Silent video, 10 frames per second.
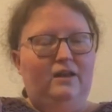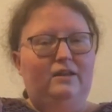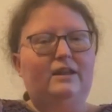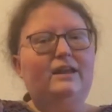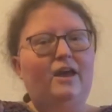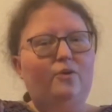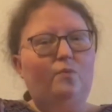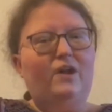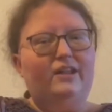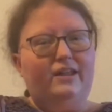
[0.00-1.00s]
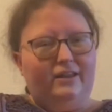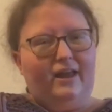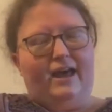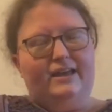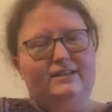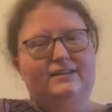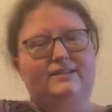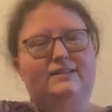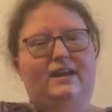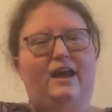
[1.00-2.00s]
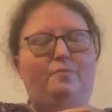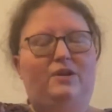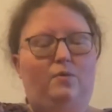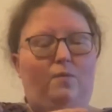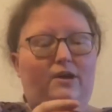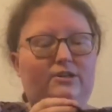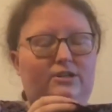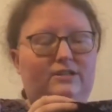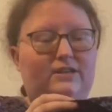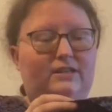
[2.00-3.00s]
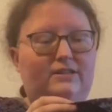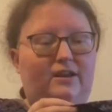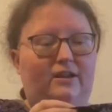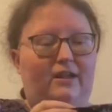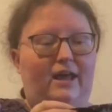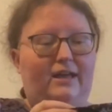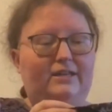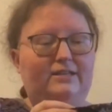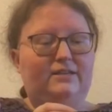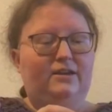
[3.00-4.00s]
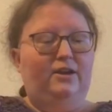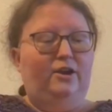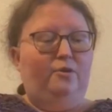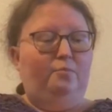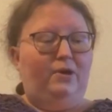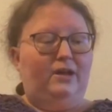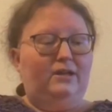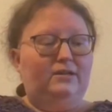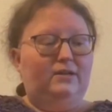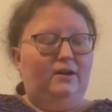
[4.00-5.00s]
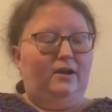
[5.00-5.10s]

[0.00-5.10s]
like how well it lasts, how many washes that's gonna last, but